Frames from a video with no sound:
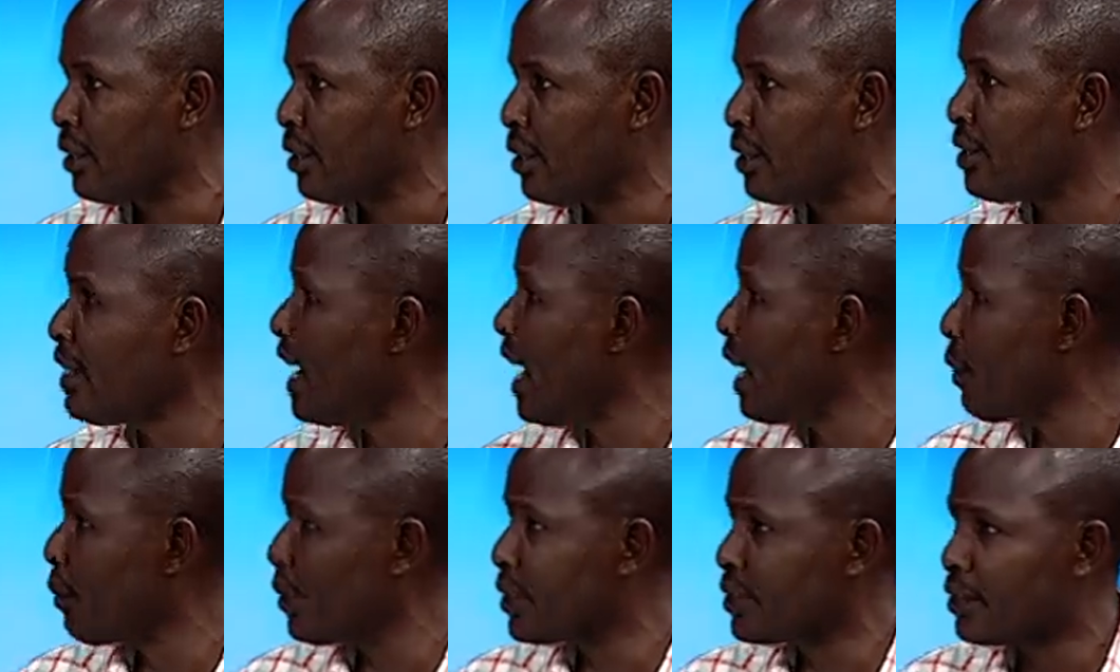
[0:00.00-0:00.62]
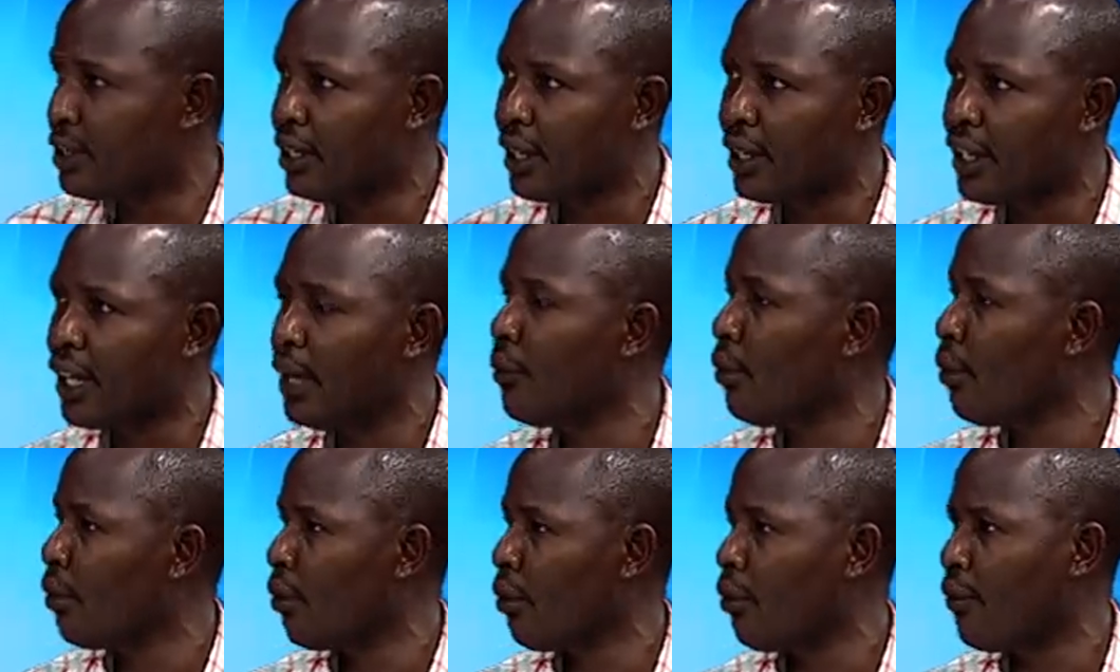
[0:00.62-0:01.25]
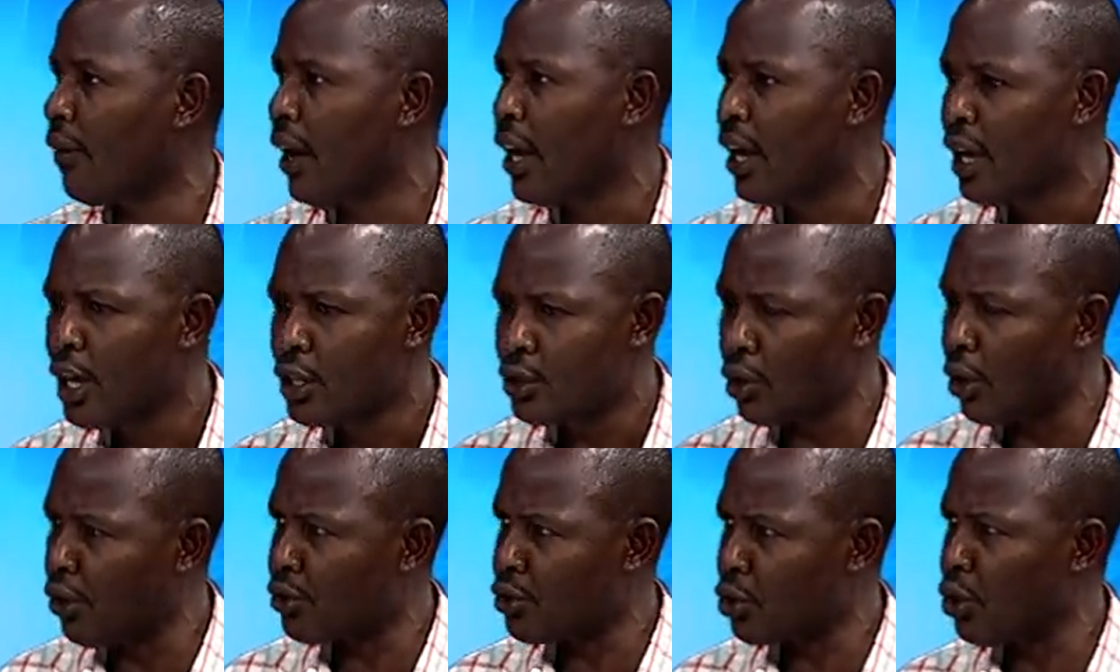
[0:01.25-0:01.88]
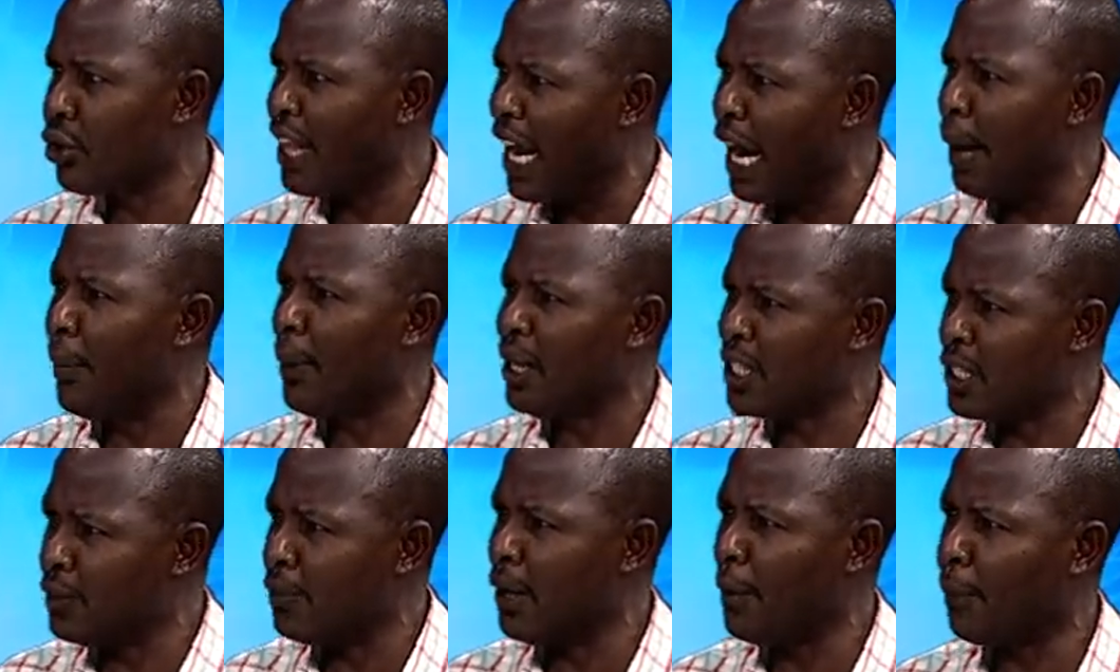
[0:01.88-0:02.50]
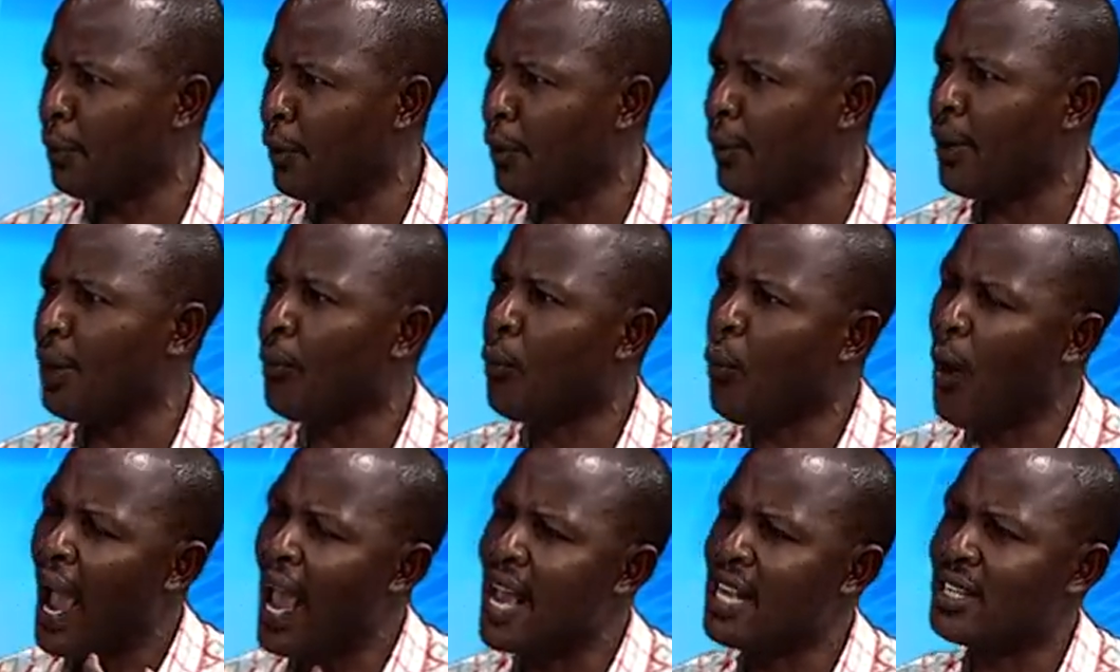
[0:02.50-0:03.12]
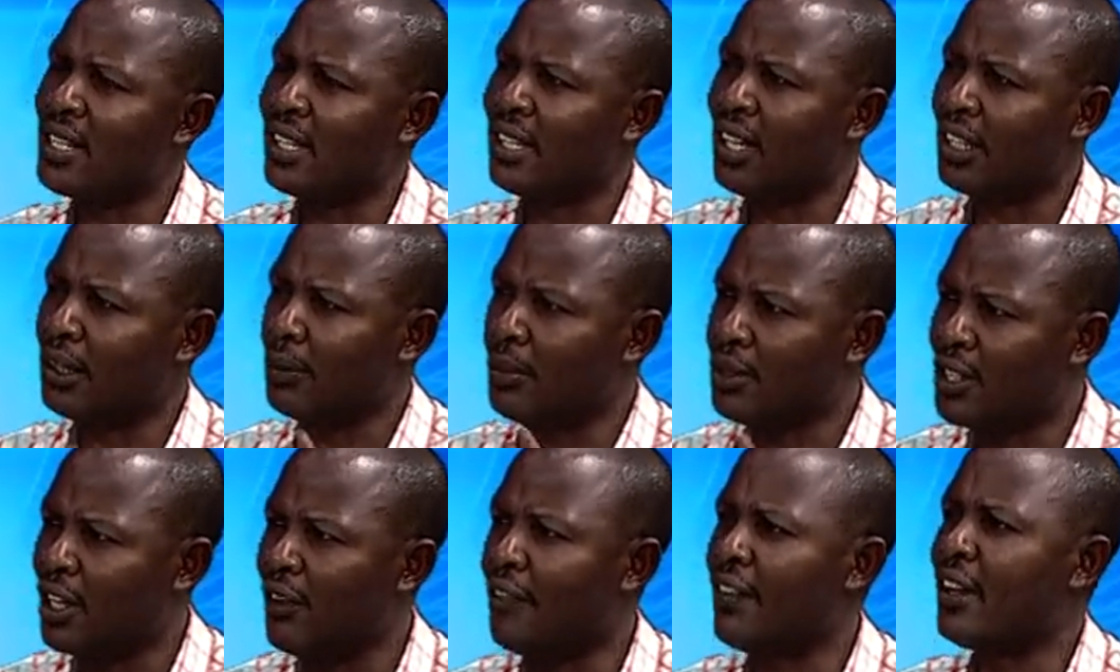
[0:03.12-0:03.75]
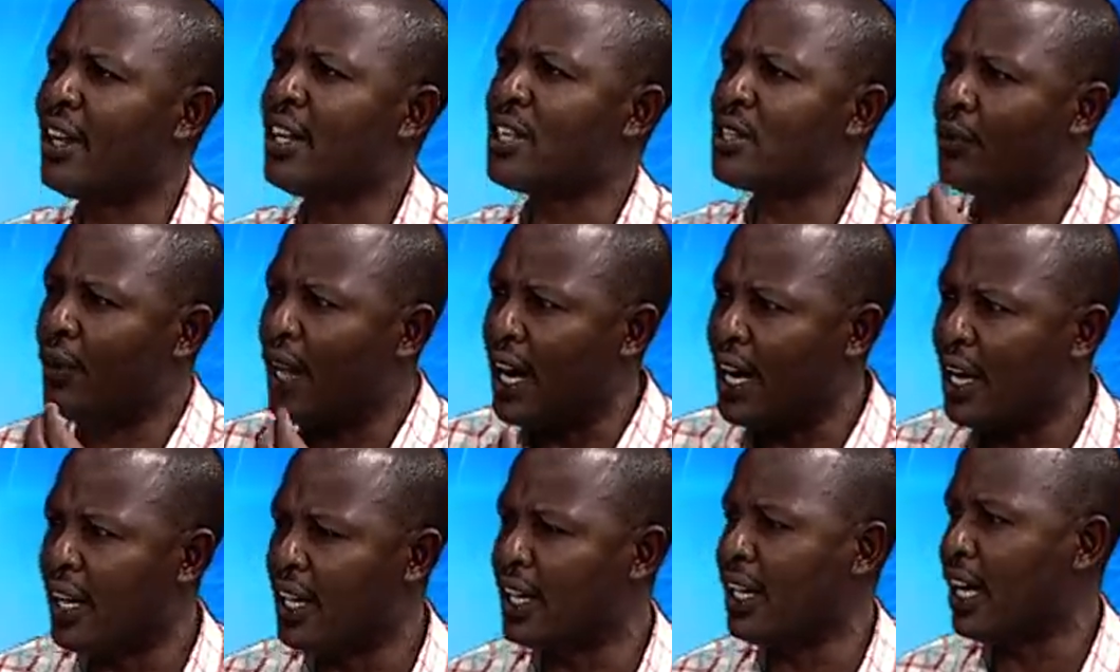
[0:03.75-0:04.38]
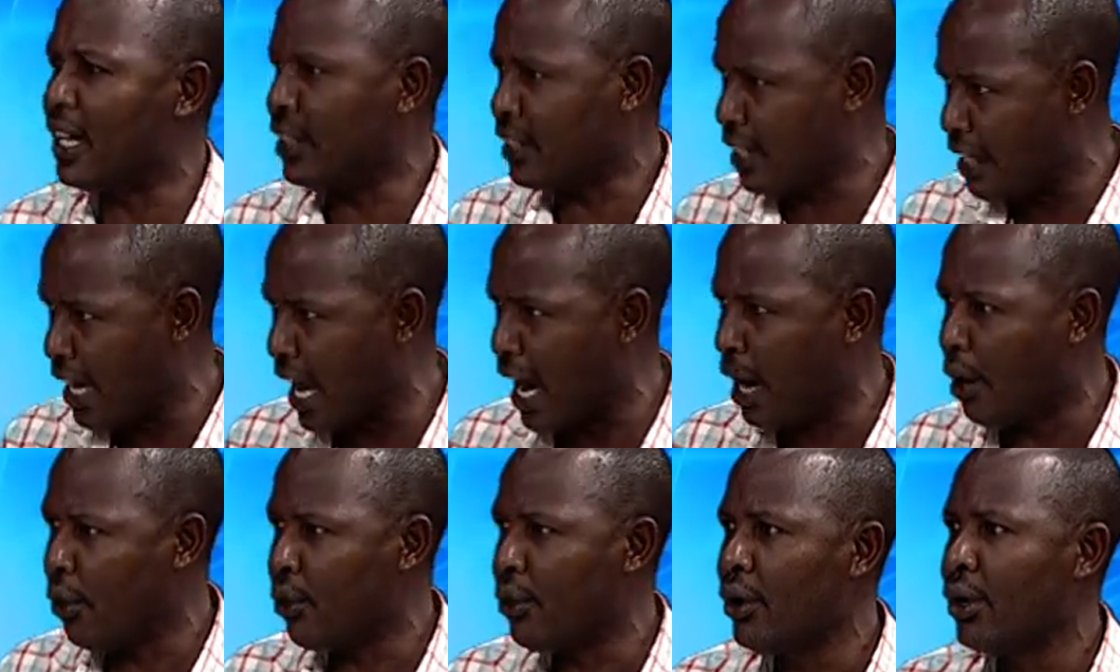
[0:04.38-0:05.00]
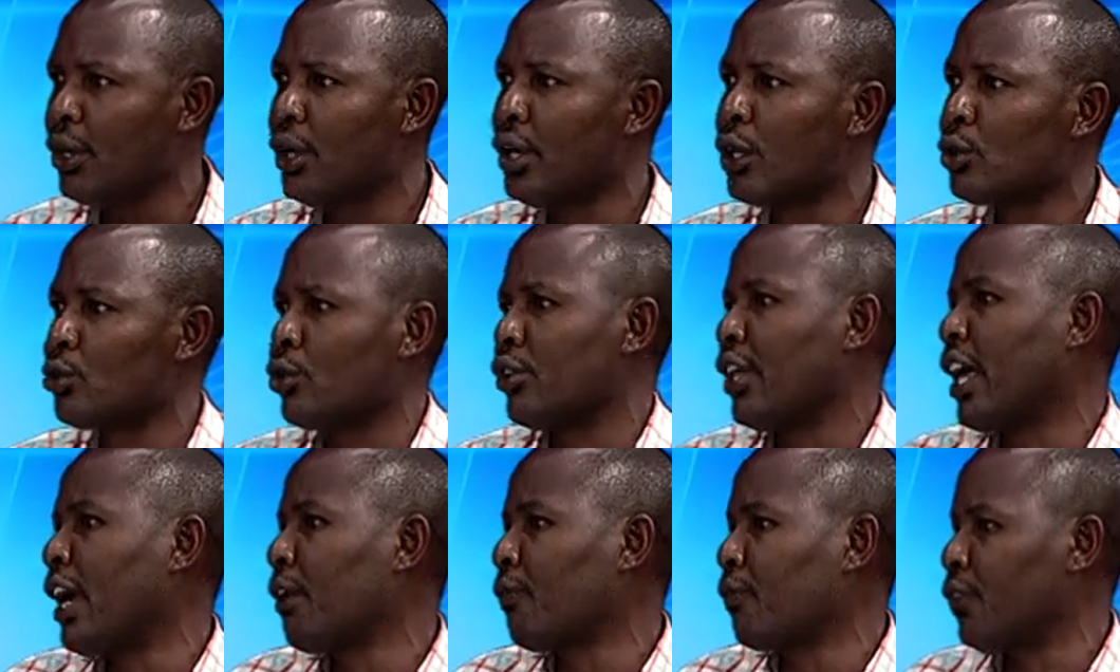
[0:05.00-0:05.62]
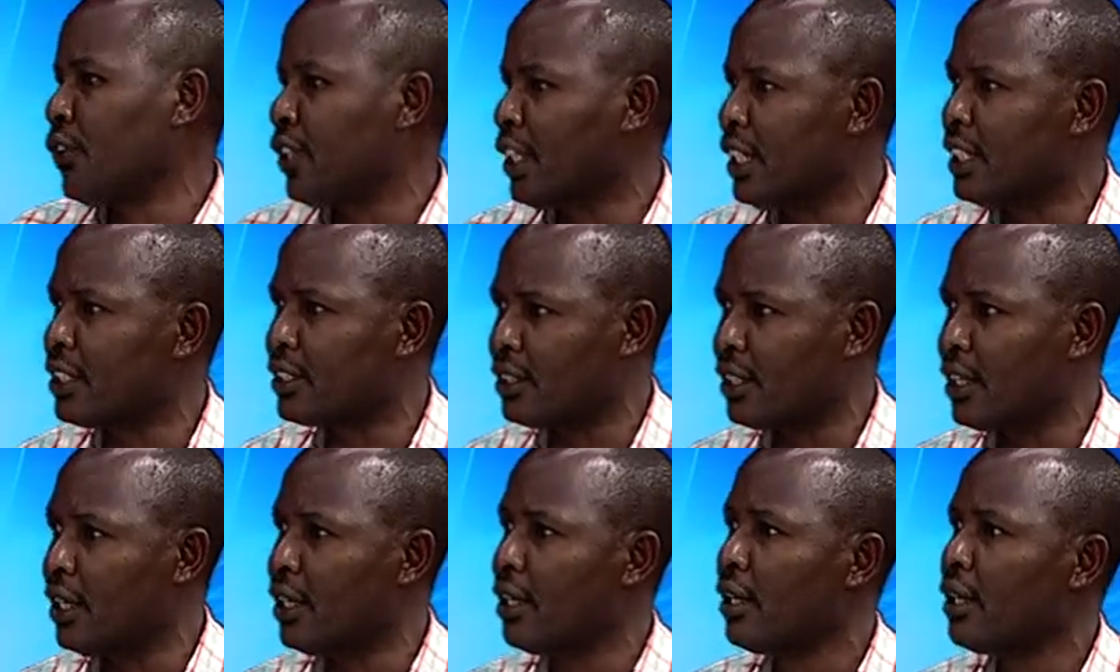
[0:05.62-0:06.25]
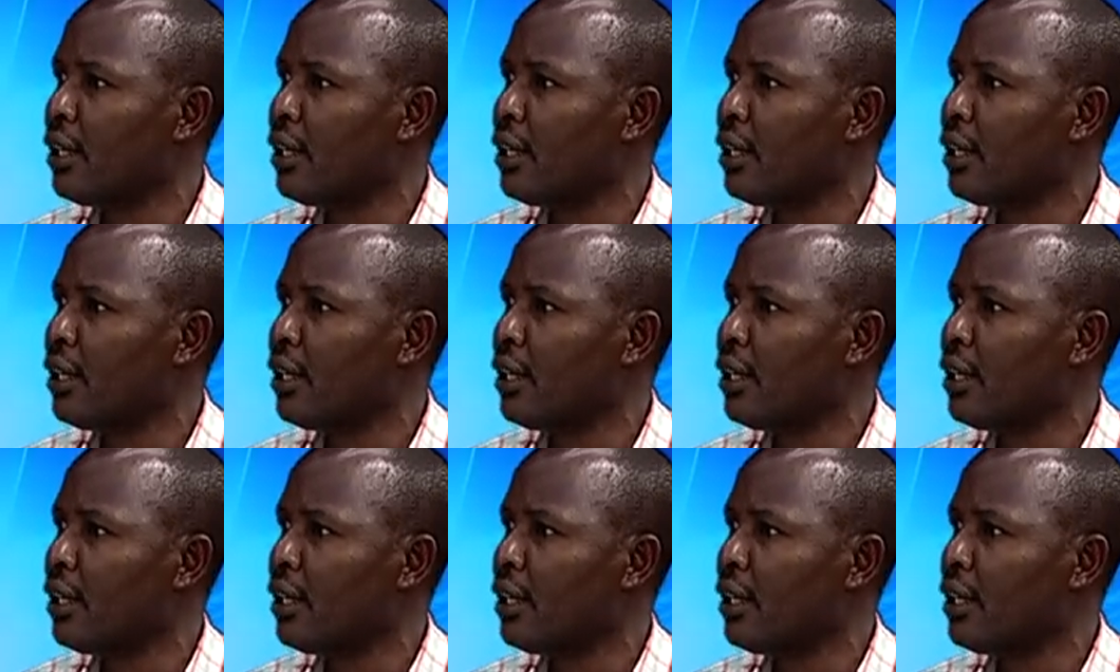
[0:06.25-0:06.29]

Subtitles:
They are arresting them all over. So there must be a problem. Why is it that Museveni is very lenient now to the FDC